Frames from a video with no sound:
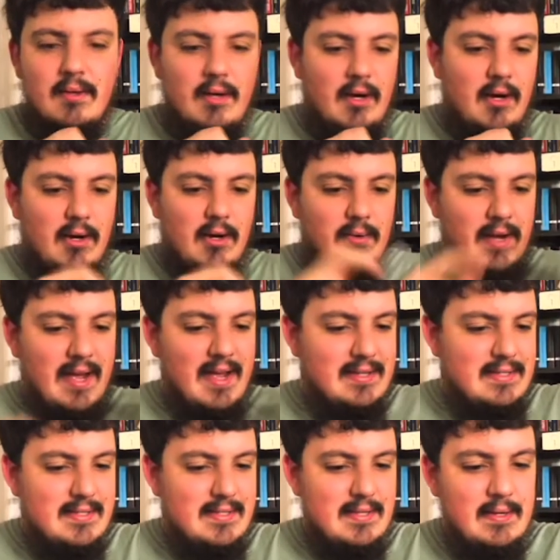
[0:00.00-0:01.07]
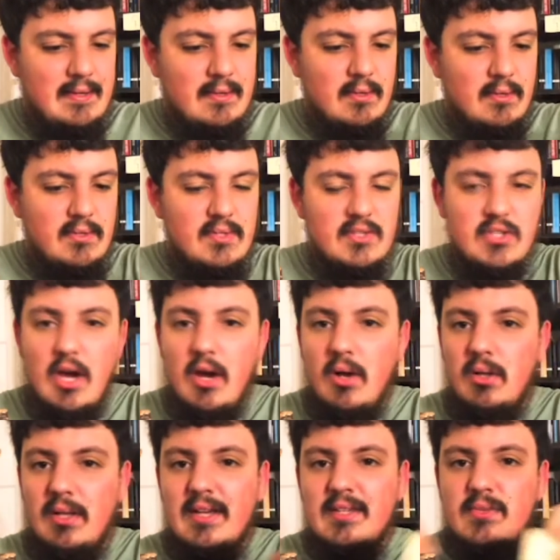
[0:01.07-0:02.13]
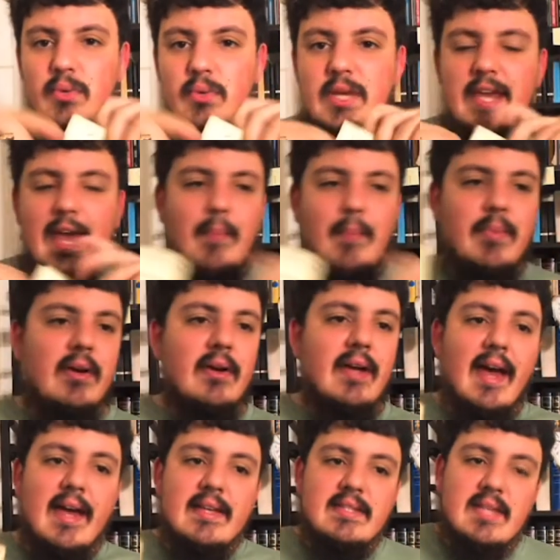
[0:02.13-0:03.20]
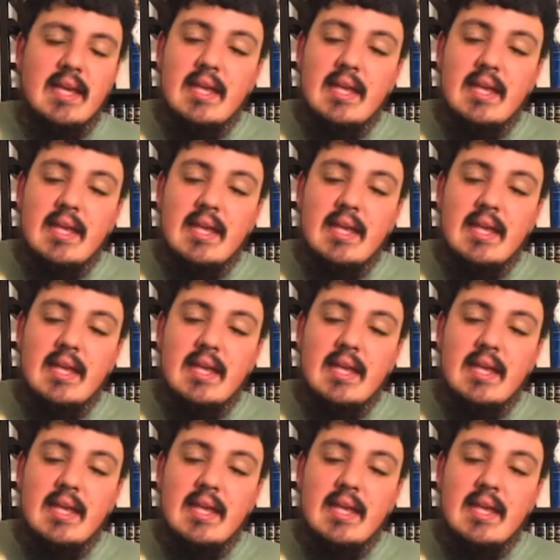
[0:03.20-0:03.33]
All right. So let us recap here, guys.